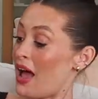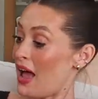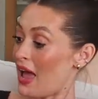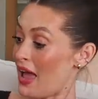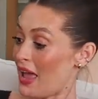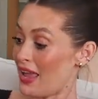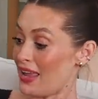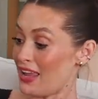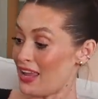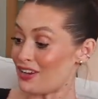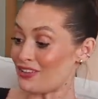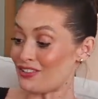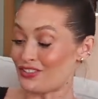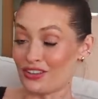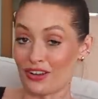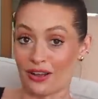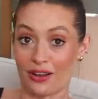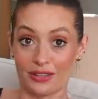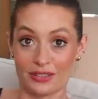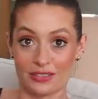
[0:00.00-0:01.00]
a
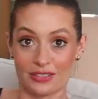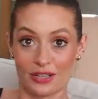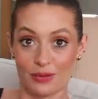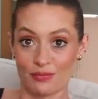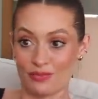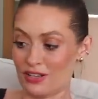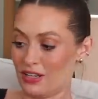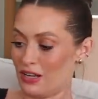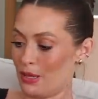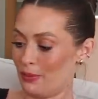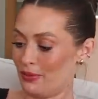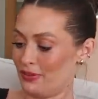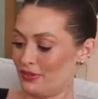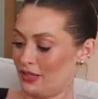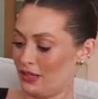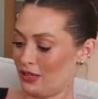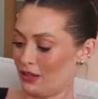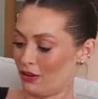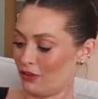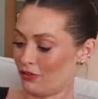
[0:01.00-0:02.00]
Charlotte Tilbury
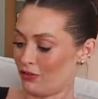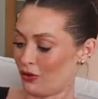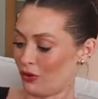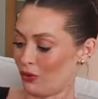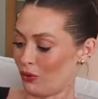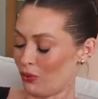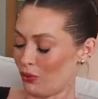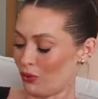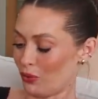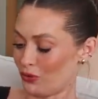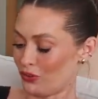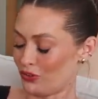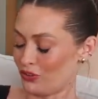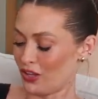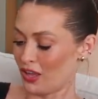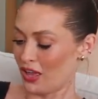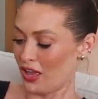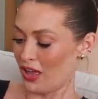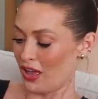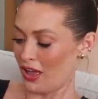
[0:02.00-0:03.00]
lipstick, of course.
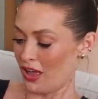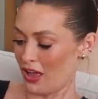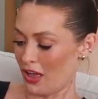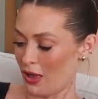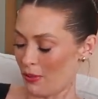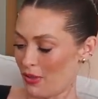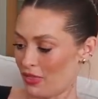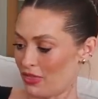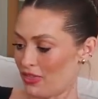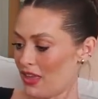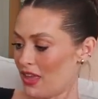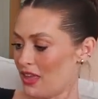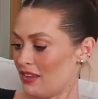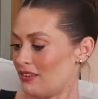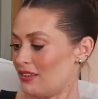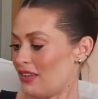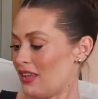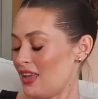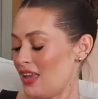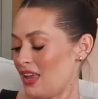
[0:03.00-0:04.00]
Um,
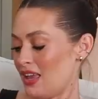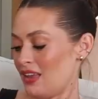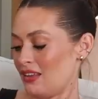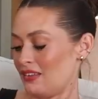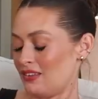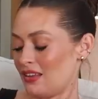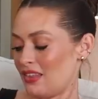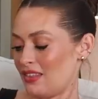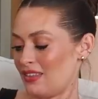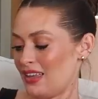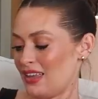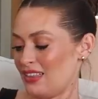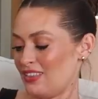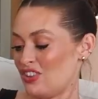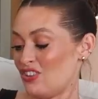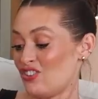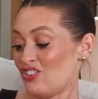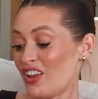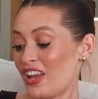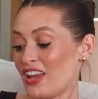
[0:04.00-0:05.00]
this is in
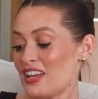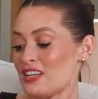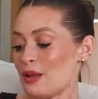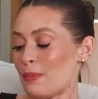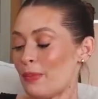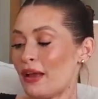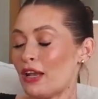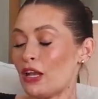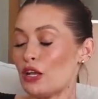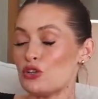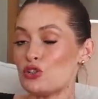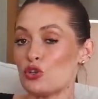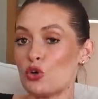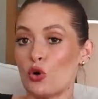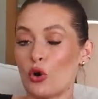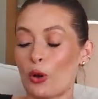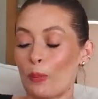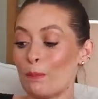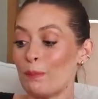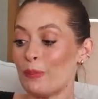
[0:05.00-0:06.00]
the shade Pillow
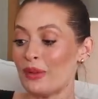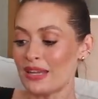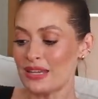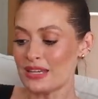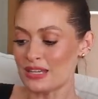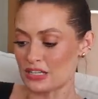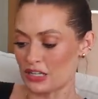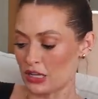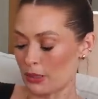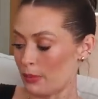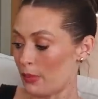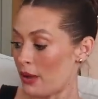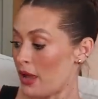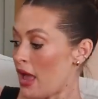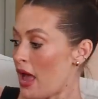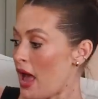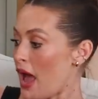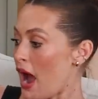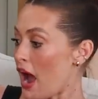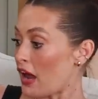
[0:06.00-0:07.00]
Talk Medium.
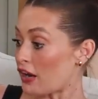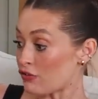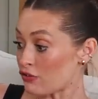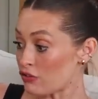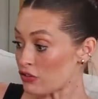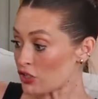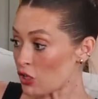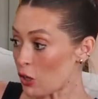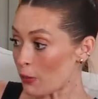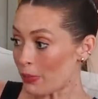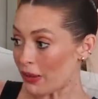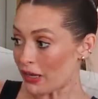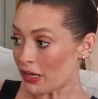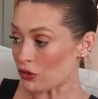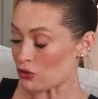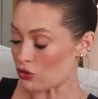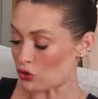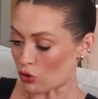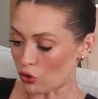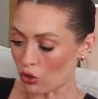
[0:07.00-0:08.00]
And I've already got
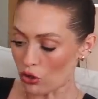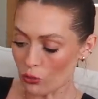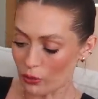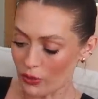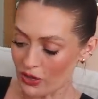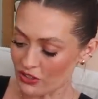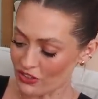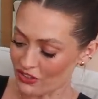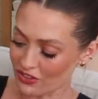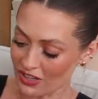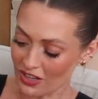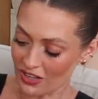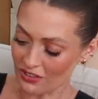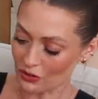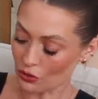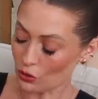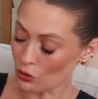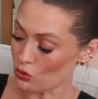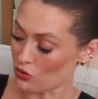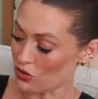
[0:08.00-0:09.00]
Pillow Talk, which is
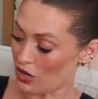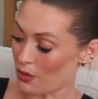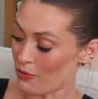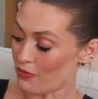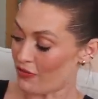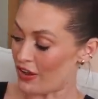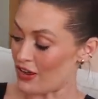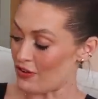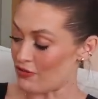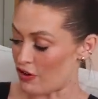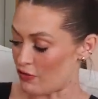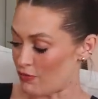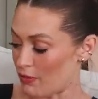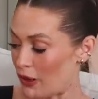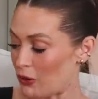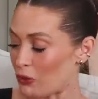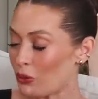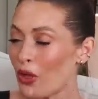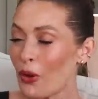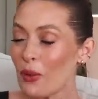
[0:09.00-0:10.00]
an all-time favourite of
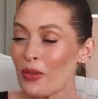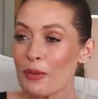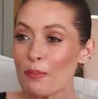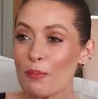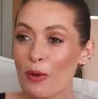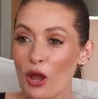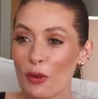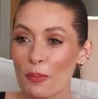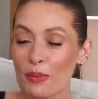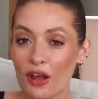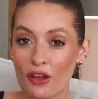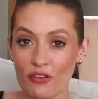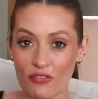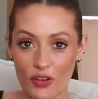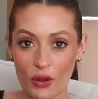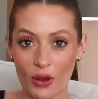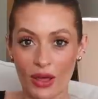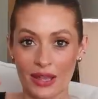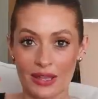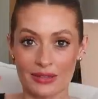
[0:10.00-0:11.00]
mine, although at the moment I
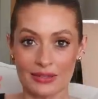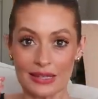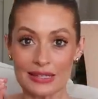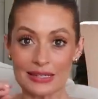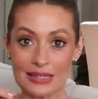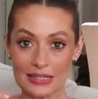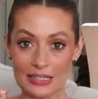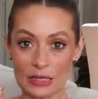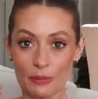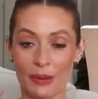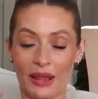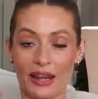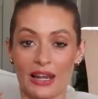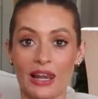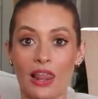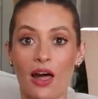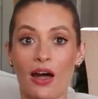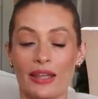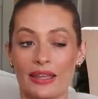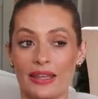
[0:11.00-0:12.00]
feel like it's a little bit
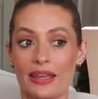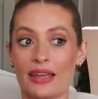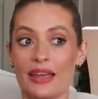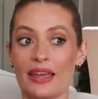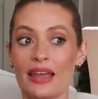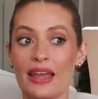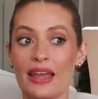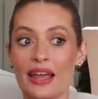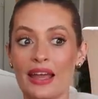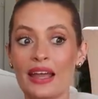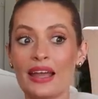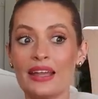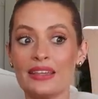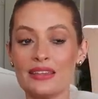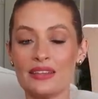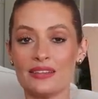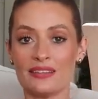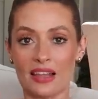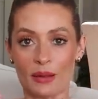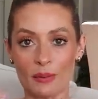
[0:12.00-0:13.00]
light in
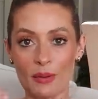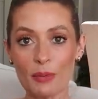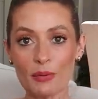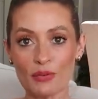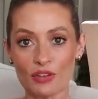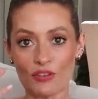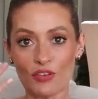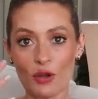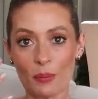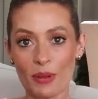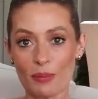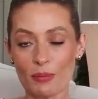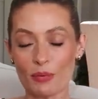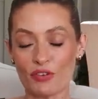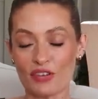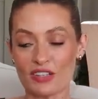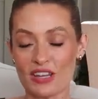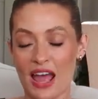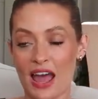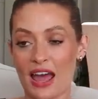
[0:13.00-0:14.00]
the summer because I've got a bit
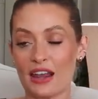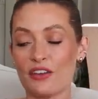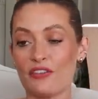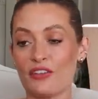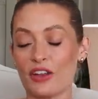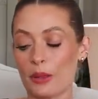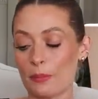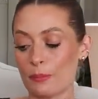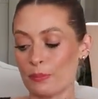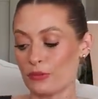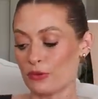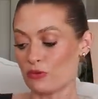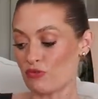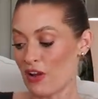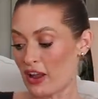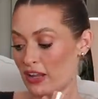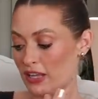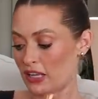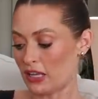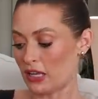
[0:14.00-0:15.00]
more of a tan. I feel like the
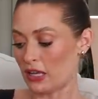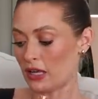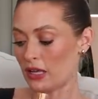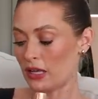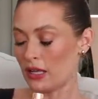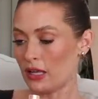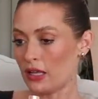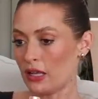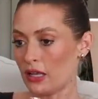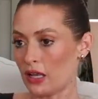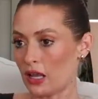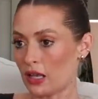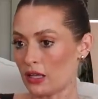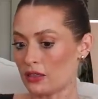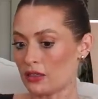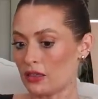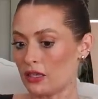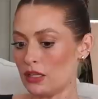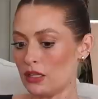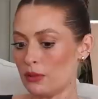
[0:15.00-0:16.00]
regular,
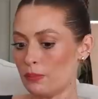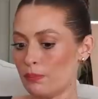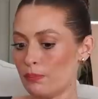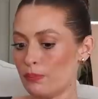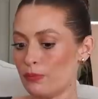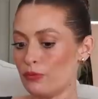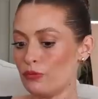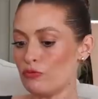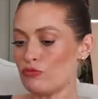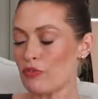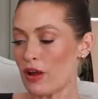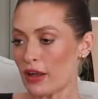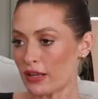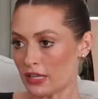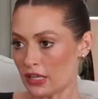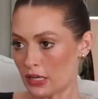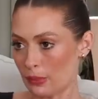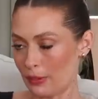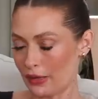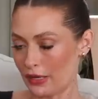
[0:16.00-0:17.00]
like the
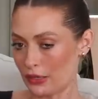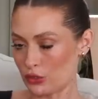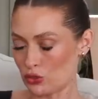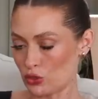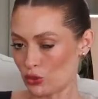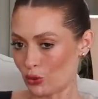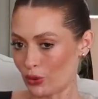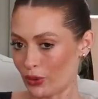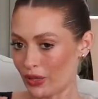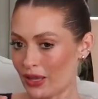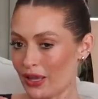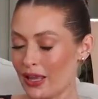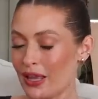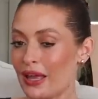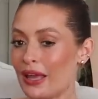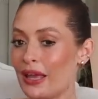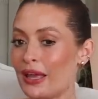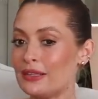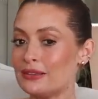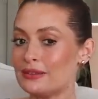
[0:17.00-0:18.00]
regular Pillow Talk
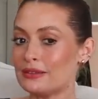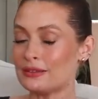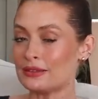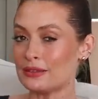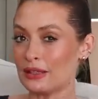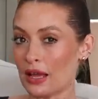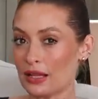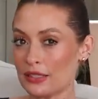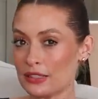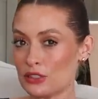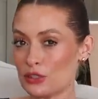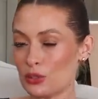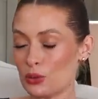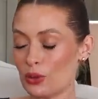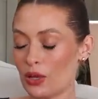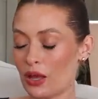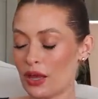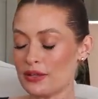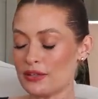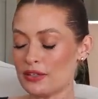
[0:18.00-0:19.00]
is slightly too
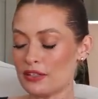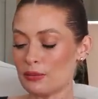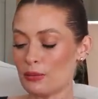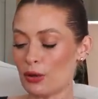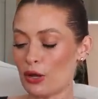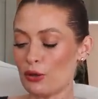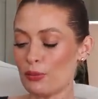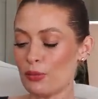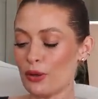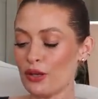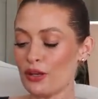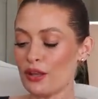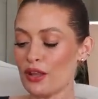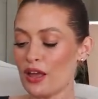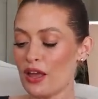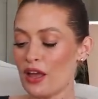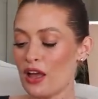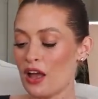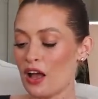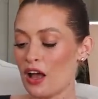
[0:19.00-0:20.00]
light at the moment.
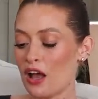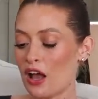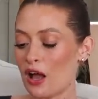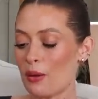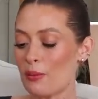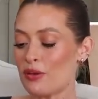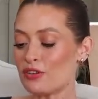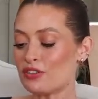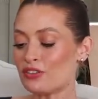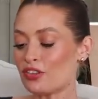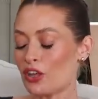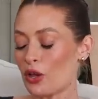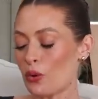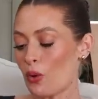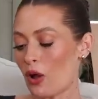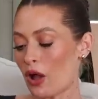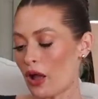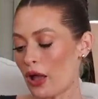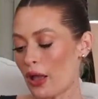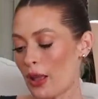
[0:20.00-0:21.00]
Um,
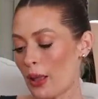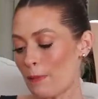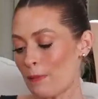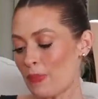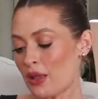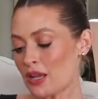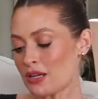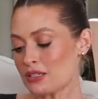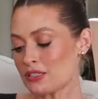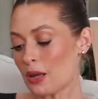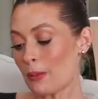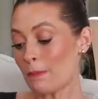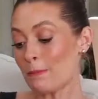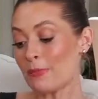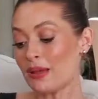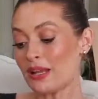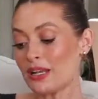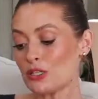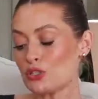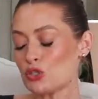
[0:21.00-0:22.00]
so I picked up
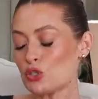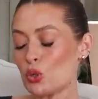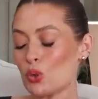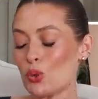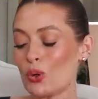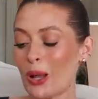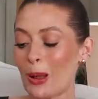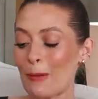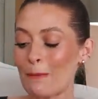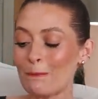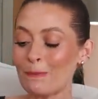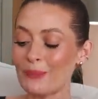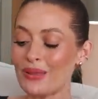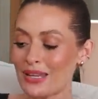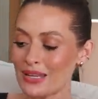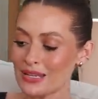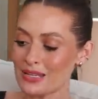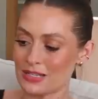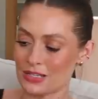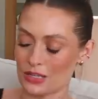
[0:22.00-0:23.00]
Pillow Talk
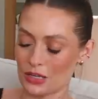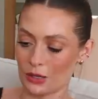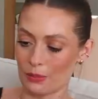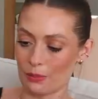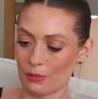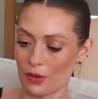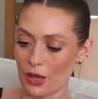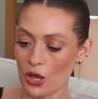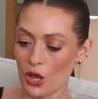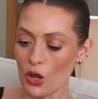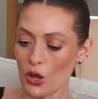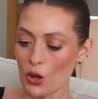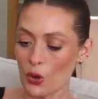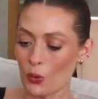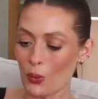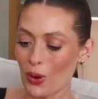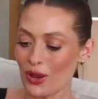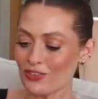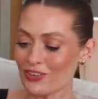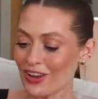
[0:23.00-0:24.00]
Medium,
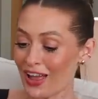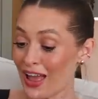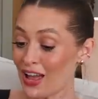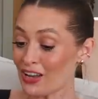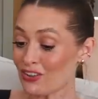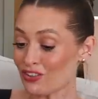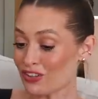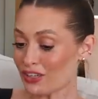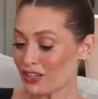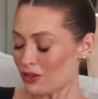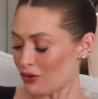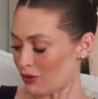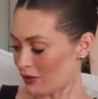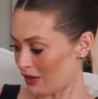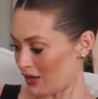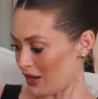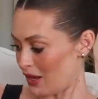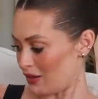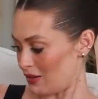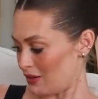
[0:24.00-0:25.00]
which actually
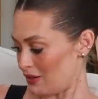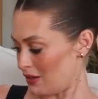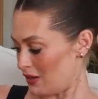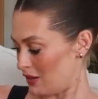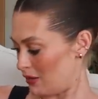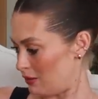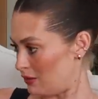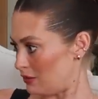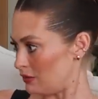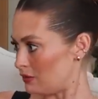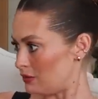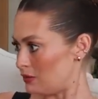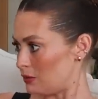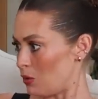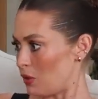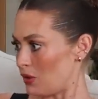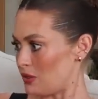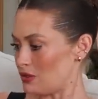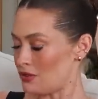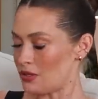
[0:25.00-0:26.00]
looking at it now, it looks
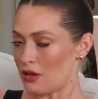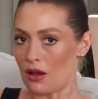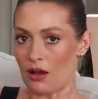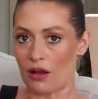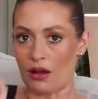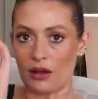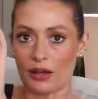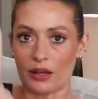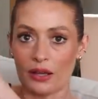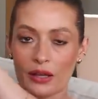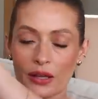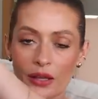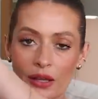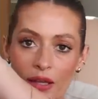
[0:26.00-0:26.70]
quite dark.